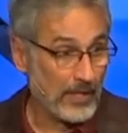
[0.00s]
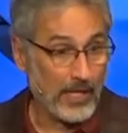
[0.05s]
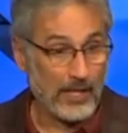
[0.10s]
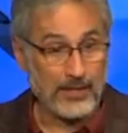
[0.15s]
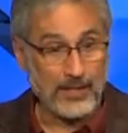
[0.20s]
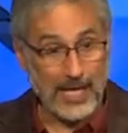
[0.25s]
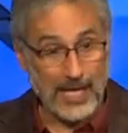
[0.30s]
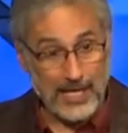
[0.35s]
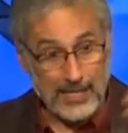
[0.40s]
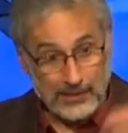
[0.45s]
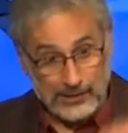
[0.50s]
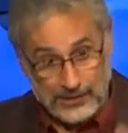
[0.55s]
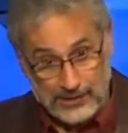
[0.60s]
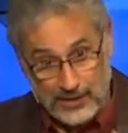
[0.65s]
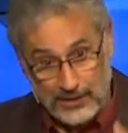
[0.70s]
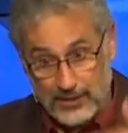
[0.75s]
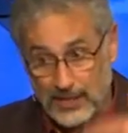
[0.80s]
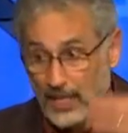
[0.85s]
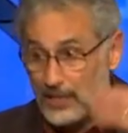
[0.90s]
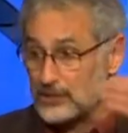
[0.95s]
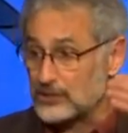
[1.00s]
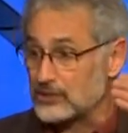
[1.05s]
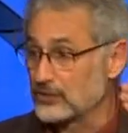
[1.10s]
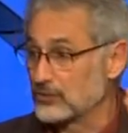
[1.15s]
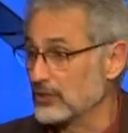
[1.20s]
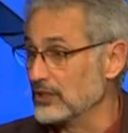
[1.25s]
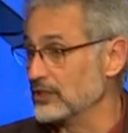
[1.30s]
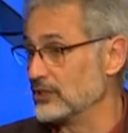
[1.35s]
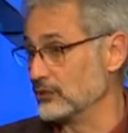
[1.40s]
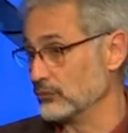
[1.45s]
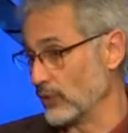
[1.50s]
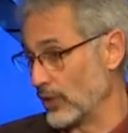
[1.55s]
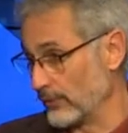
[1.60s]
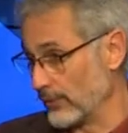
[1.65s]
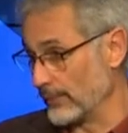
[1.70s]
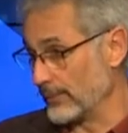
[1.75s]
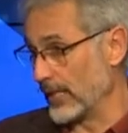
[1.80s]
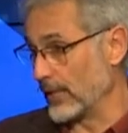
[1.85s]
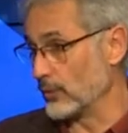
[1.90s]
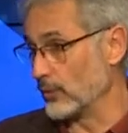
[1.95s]
And that is the next reason why
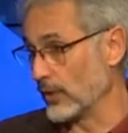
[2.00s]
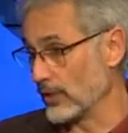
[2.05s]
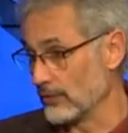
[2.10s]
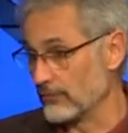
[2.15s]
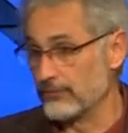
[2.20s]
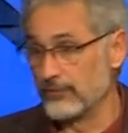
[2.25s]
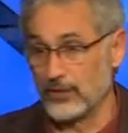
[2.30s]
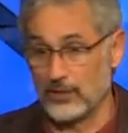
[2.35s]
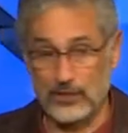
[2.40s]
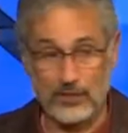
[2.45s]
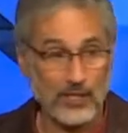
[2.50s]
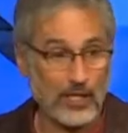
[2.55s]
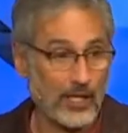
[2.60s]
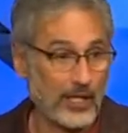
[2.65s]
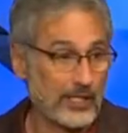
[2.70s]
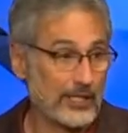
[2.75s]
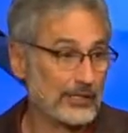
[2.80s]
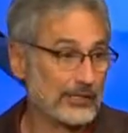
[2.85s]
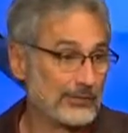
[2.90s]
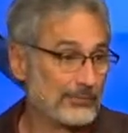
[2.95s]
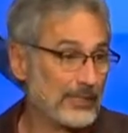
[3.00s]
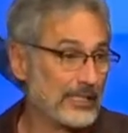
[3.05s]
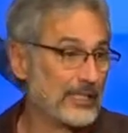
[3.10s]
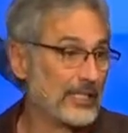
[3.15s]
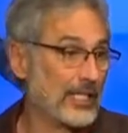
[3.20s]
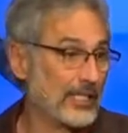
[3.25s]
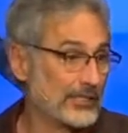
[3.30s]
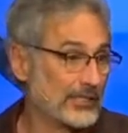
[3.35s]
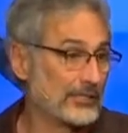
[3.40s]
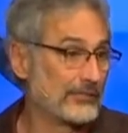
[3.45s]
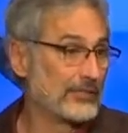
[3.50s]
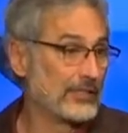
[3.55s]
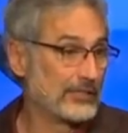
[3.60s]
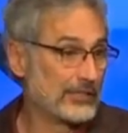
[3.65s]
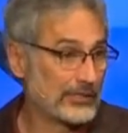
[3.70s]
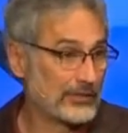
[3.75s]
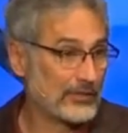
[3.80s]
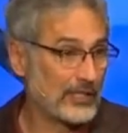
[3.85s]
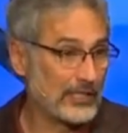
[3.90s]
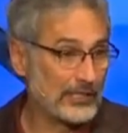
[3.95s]
we might want to fear God, is because of
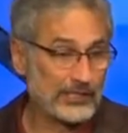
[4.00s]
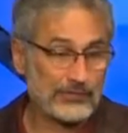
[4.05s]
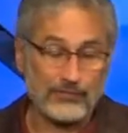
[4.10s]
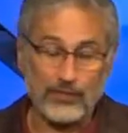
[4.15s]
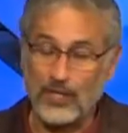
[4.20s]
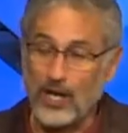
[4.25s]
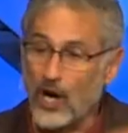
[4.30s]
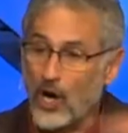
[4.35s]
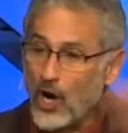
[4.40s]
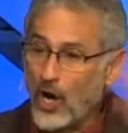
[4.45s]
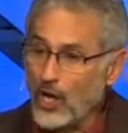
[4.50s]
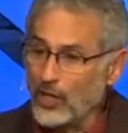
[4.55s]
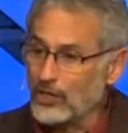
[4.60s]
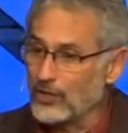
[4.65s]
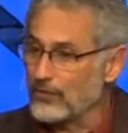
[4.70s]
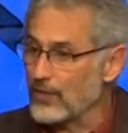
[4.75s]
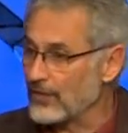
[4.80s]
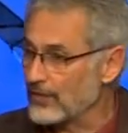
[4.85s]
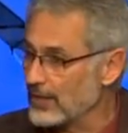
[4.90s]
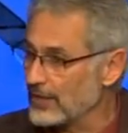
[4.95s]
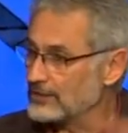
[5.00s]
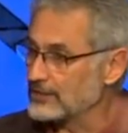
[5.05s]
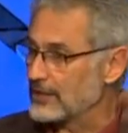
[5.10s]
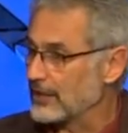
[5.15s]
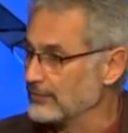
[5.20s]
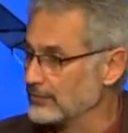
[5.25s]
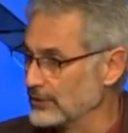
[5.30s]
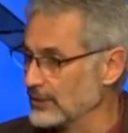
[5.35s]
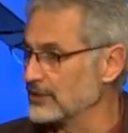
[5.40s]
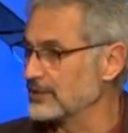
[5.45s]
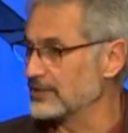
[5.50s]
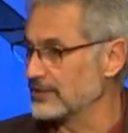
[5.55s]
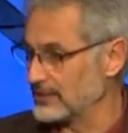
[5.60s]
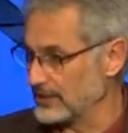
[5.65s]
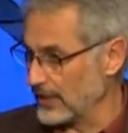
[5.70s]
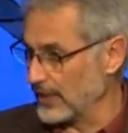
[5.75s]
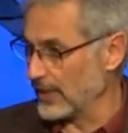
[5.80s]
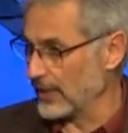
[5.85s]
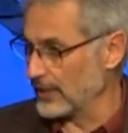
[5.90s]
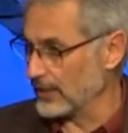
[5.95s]
his grace. For all of the things I've just
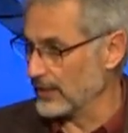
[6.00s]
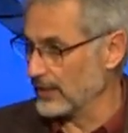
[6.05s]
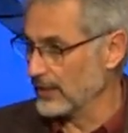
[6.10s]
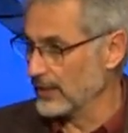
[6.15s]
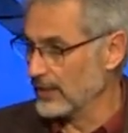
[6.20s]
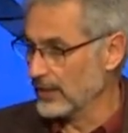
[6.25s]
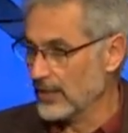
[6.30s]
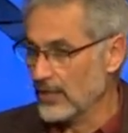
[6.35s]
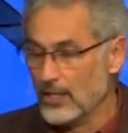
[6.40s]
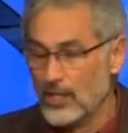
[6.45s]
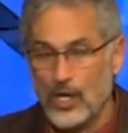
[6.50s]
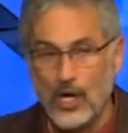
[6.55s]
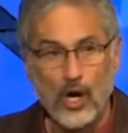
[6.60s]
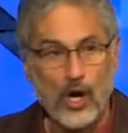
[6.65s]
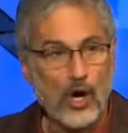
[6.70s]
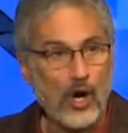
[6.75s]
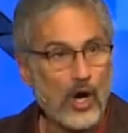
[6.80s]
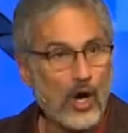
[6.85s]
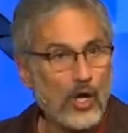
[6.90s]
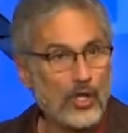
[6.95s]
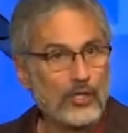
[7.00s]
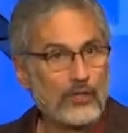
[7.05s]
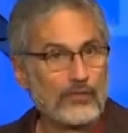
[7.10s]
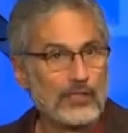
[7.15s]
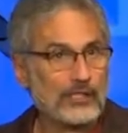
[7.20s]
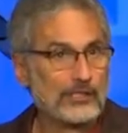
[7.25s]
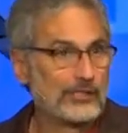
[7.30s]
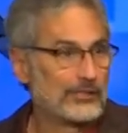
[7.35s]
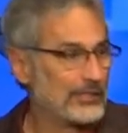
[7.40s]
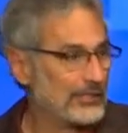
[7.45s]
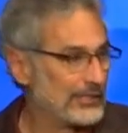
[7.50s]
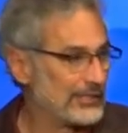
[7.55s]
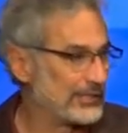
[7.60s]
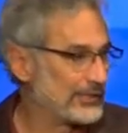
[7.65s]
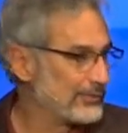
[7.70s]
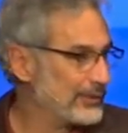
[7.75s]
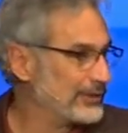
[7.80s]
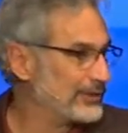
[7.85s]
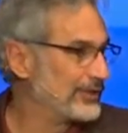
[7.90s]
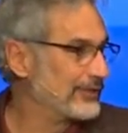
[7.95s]
said, all of these
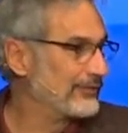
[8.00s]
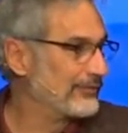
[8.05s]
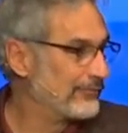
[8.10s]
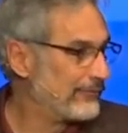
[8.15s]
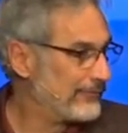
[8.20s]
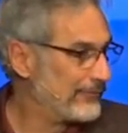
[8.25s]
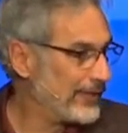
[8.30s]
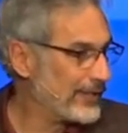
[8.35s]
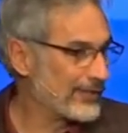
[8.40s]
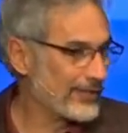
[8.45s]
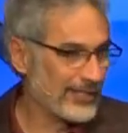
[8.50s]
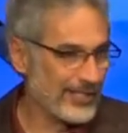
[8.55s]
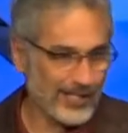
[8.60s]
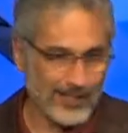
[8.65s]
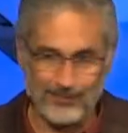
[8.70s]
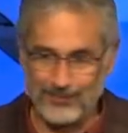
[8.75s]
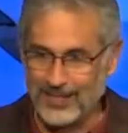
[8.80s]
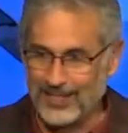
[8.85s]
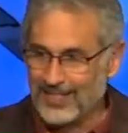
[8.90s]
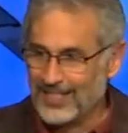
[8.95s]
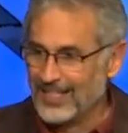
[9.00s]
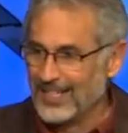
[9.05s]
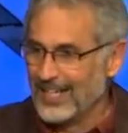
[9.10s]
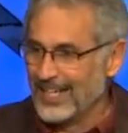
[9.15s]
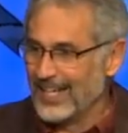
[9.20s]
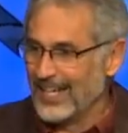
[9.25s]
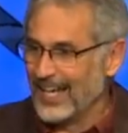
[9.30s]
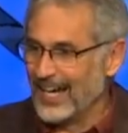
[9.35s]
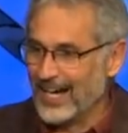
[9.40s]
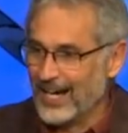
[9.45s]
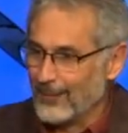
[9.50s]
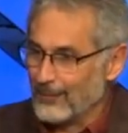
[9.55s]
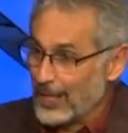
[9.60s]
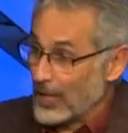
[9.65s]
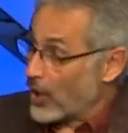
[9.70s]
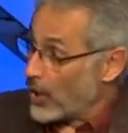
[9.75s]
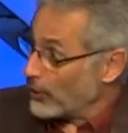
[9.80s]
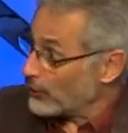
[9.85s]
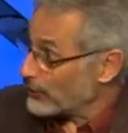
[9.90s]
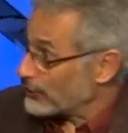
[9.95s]
reasons we should fear him, um,
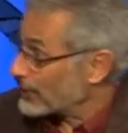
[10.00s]
and all